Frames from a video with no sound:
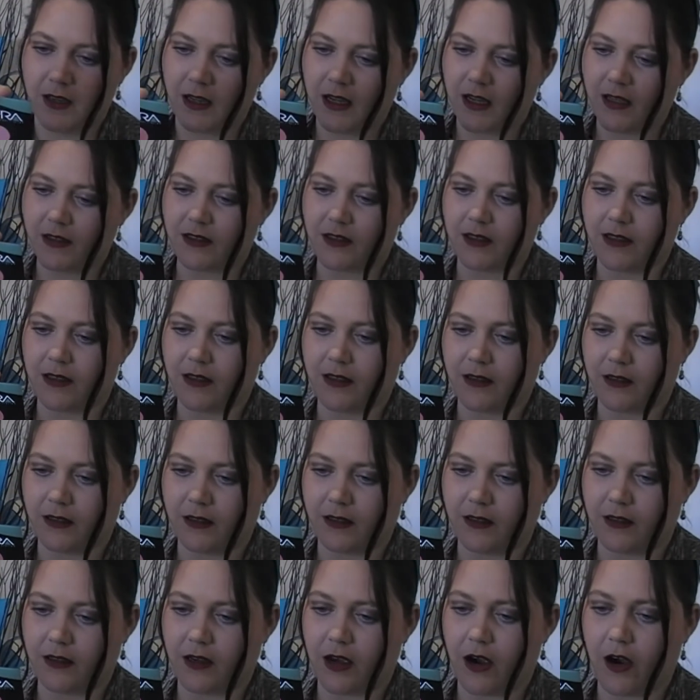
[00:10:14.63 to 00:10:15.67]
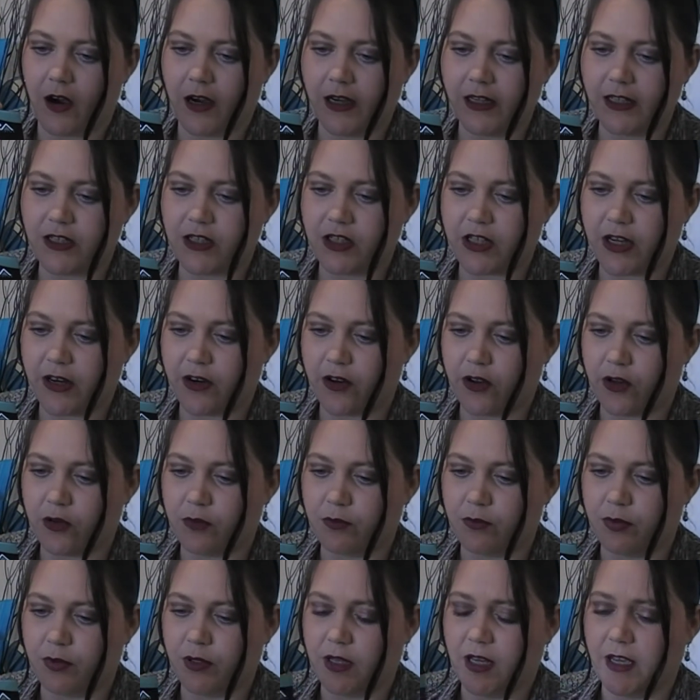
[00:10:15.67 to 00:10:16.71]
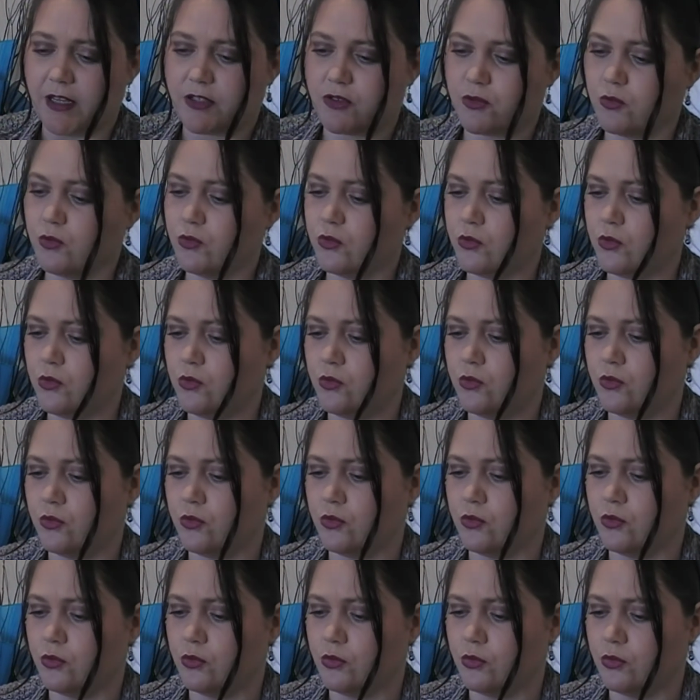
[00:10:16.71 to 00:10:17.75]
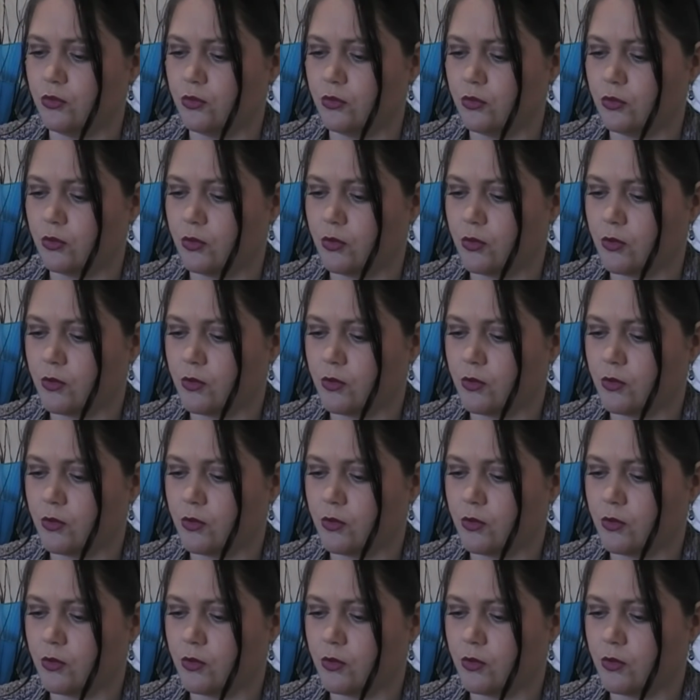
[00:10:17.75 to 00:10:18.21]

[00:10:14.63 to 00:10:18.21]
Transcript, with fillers: It's a eyeshadow blush. Ooh.